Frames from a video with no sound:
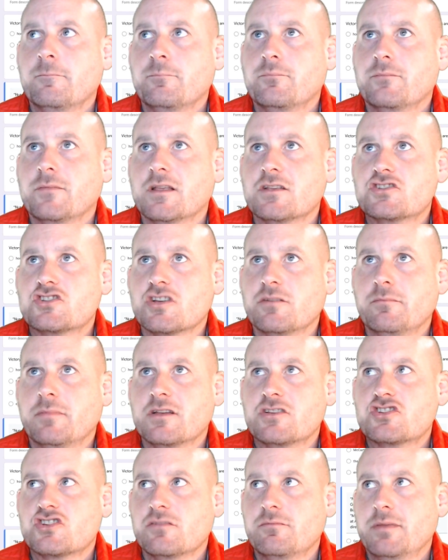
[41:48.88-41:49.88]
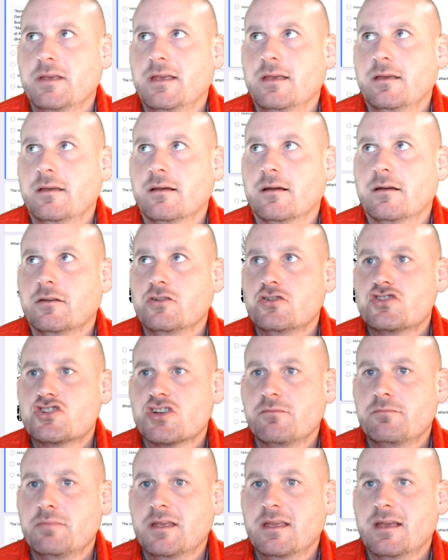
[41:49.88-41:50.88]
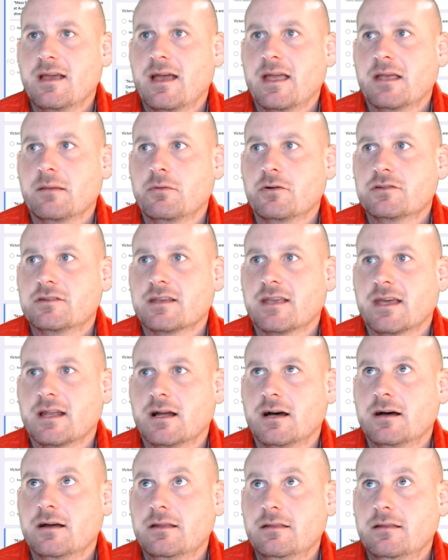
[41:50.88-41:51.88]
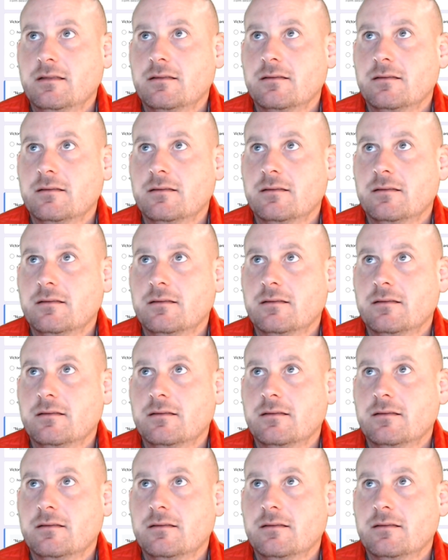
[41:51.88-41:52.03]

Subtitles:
It should be, you should be able to get on.